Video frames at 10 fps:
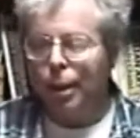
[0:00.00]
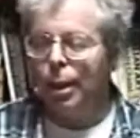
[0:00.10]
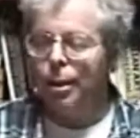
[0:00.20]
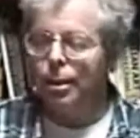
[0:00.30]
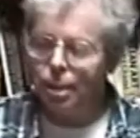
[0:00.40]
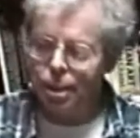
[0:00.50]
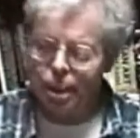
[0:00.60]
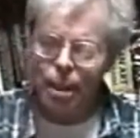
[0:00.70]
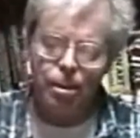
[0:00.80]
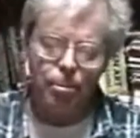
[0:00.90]
in the
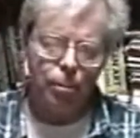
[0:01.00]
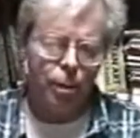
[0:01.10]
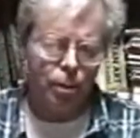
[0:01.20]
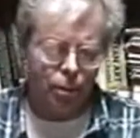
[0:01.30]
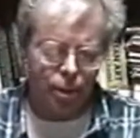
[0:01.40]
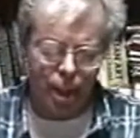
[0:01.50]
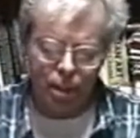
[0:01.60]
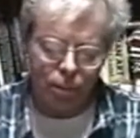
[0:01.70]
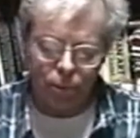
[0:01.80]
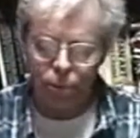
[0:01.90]
same little
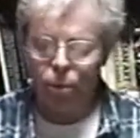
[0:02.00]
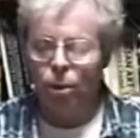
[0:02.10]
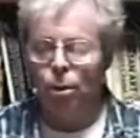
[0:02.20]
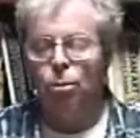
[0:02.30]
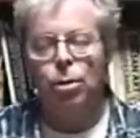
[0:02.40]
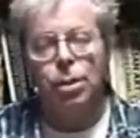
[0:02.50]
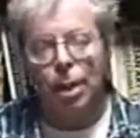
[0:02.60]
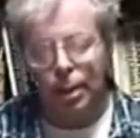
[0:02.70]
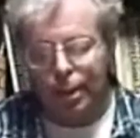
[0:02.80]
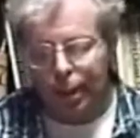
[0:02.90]
town was
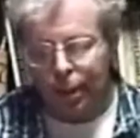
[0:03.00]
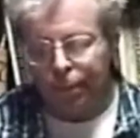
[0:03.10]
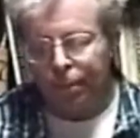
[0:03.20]
Dante.